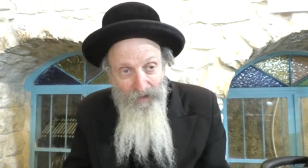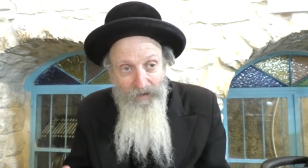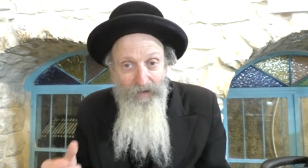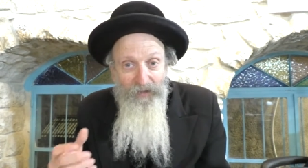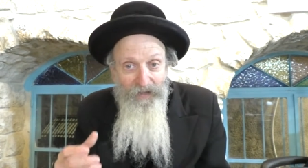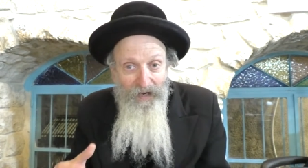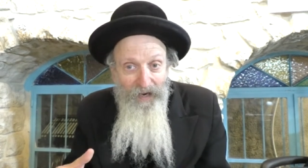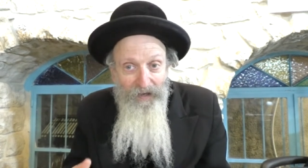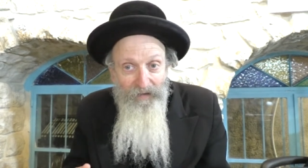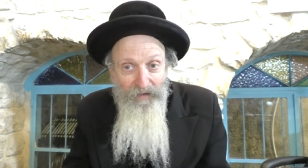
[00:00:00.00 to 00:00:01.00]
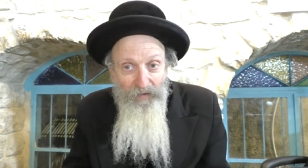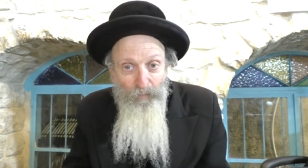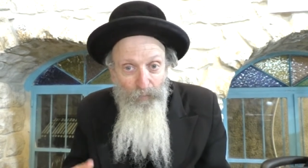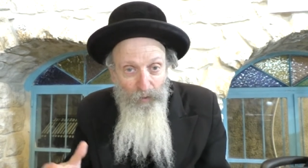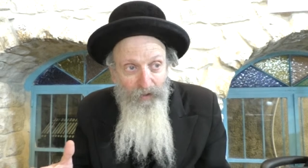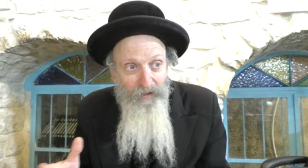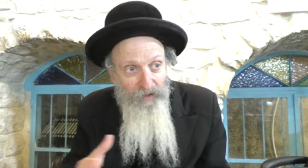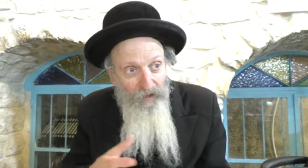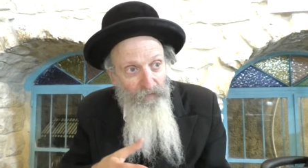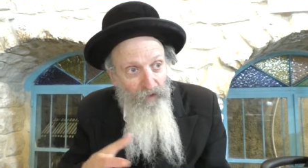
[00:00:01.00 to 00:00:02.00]
and to understand the brilliance
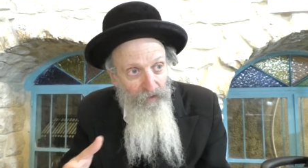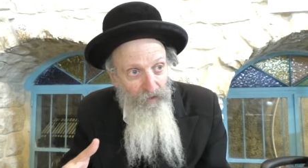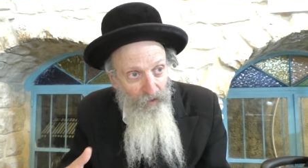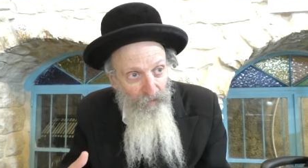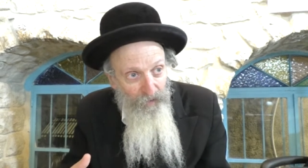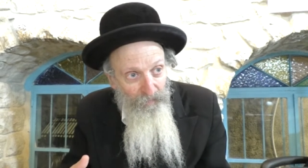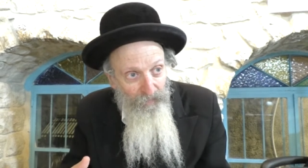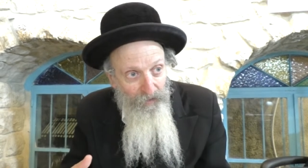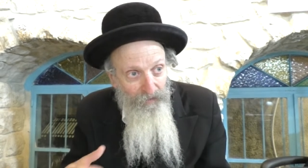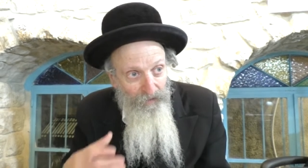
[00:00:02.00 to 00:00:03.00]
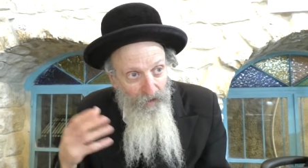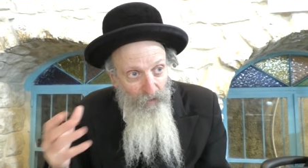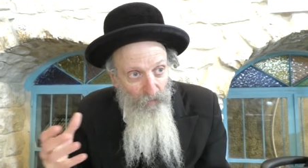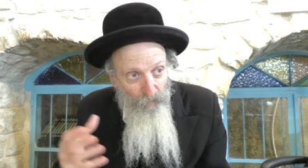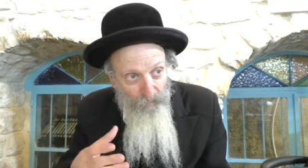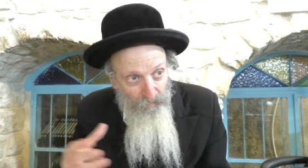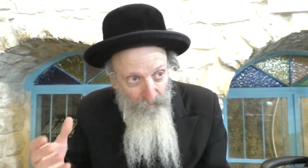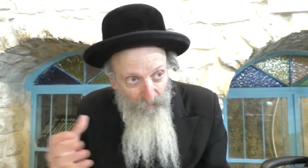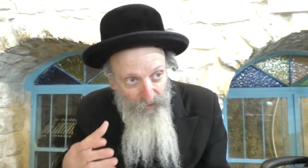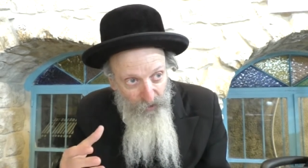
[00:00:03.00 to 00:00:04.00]
of our chokhmim, and how
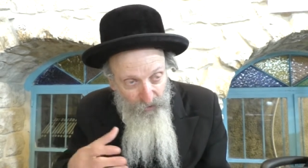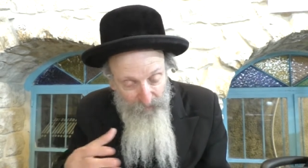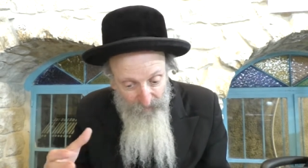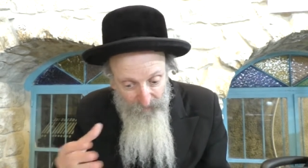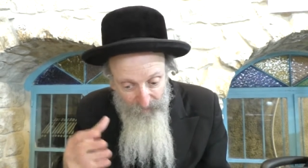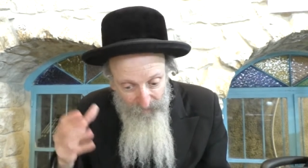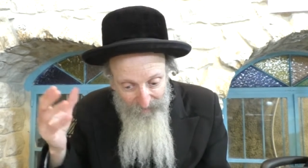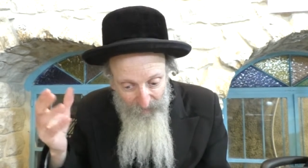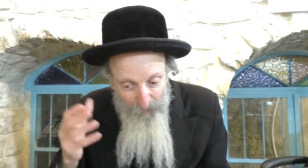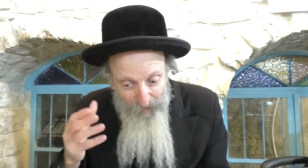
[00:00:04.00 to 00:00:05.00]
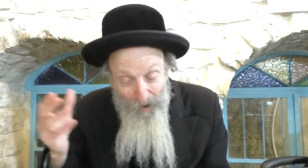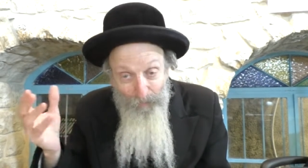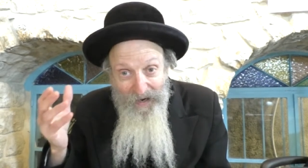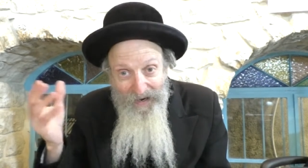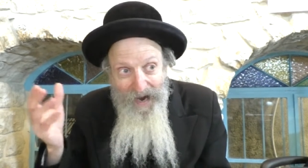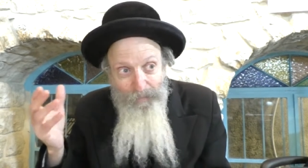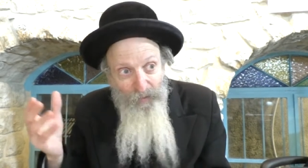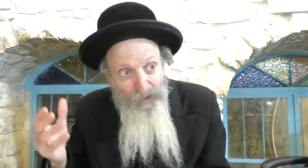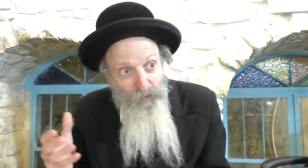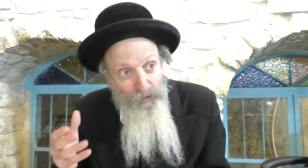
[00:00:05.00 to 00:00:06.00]
much, well, how big a gap
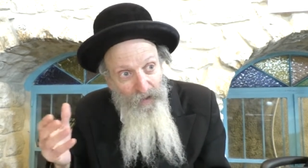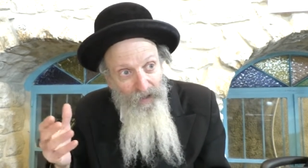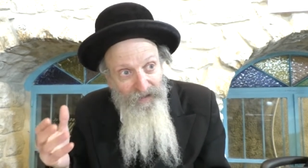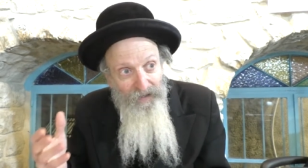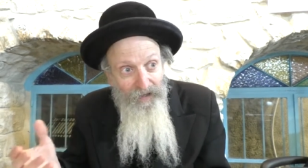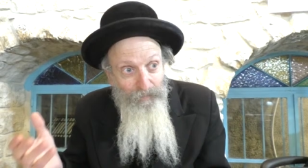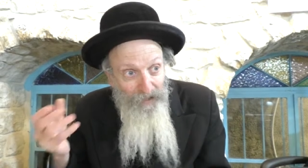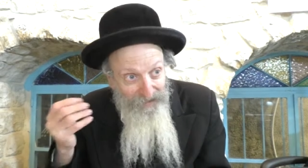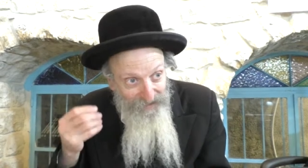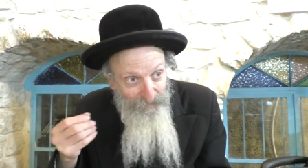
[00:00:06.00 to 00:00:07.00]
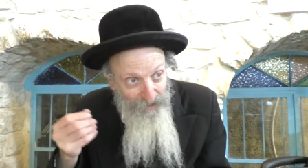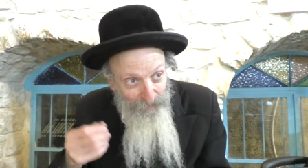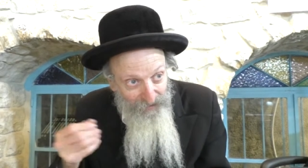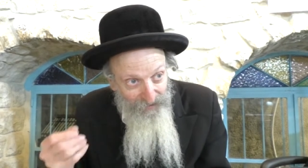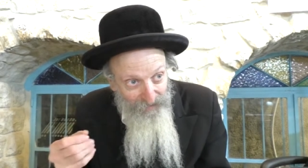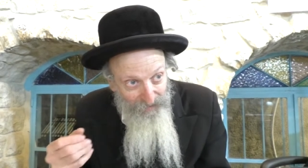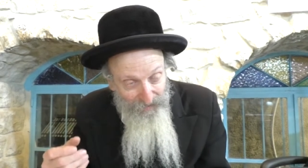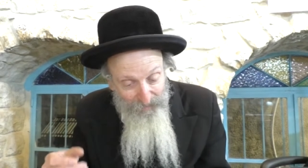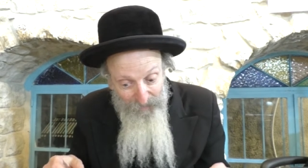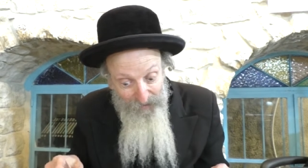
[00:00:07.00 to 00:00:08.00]
there is between us. Uh, but at the same time, that doesn't
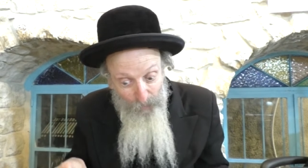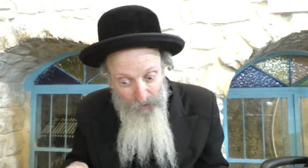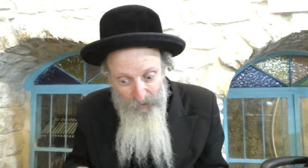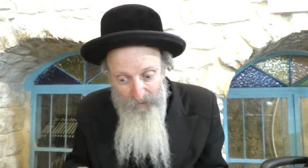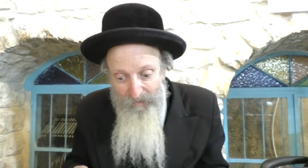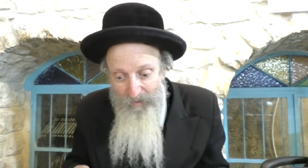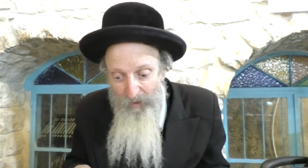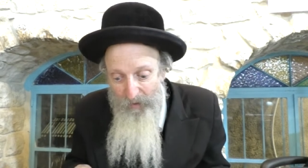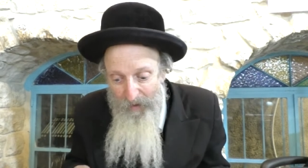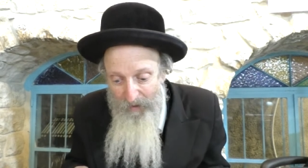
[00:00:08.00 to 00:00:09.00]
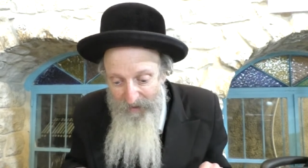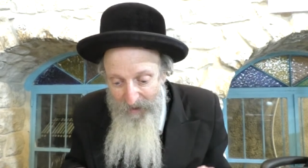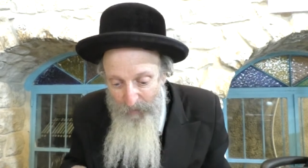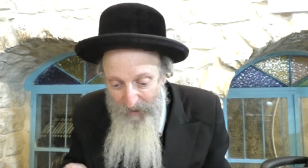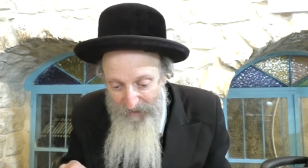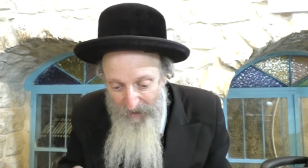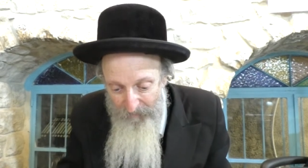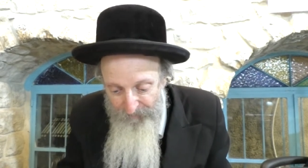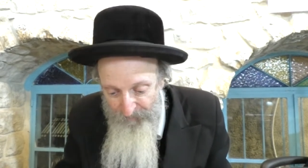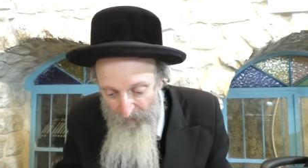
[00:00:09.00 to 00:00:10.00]
mean that we should you know, try to understand what they said.
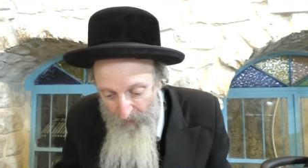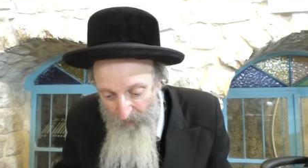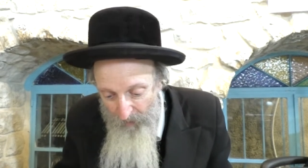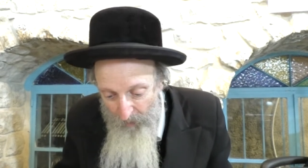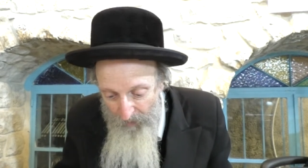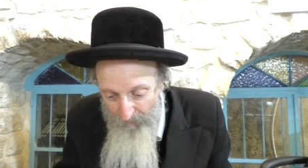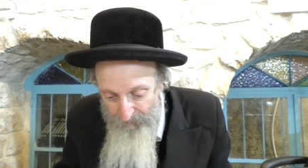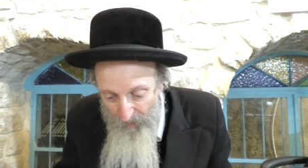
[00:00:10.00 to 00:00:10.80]
Okay.